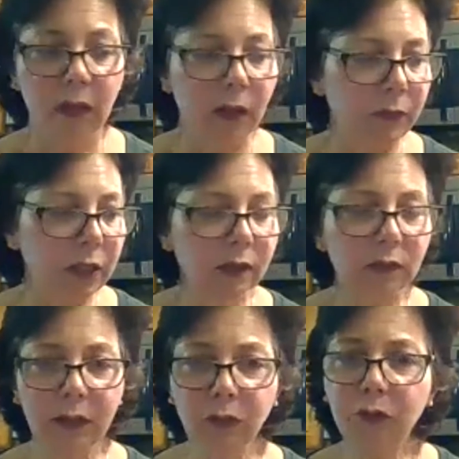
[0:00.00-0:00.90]
because
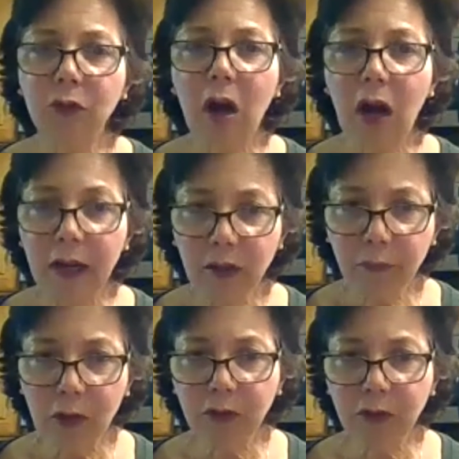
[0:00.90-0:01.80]
lentils are high in
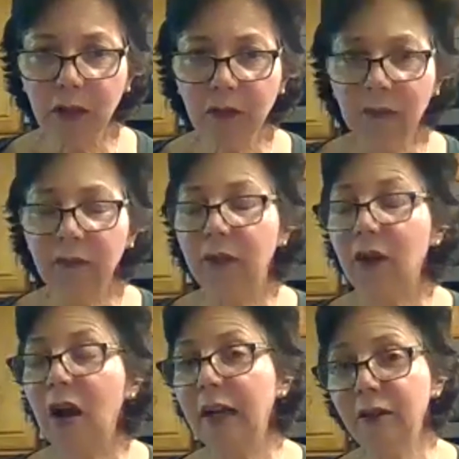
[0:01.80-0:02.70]
protein, they're
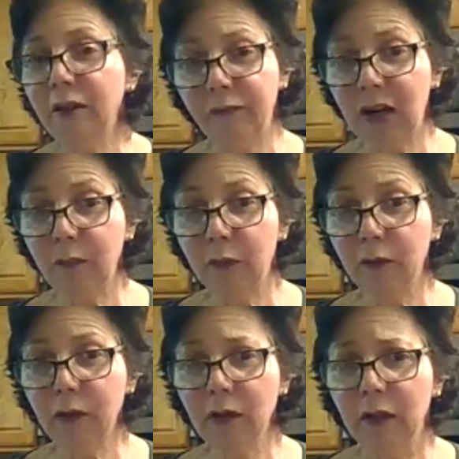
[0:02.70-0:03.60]
high in
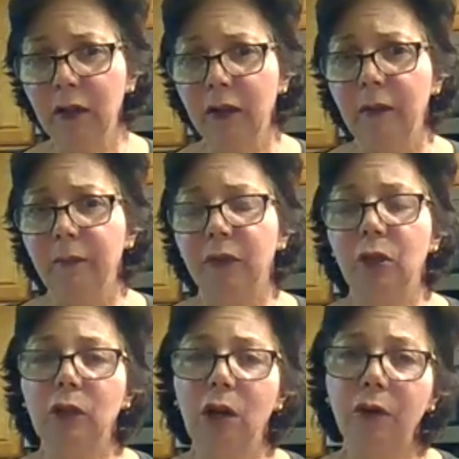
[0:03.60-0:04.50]
fiber,
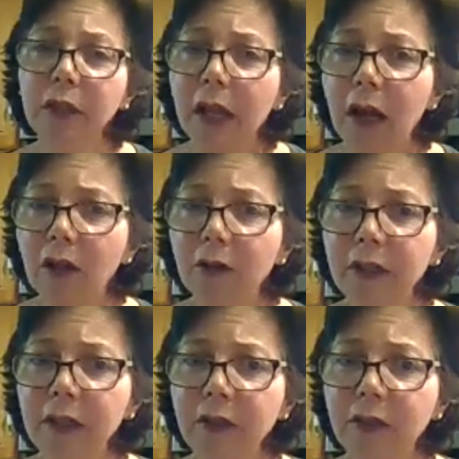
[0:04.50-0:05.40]
they're low in
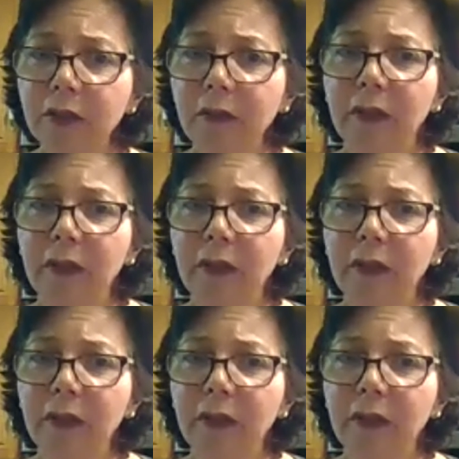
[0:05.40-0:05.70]
calories,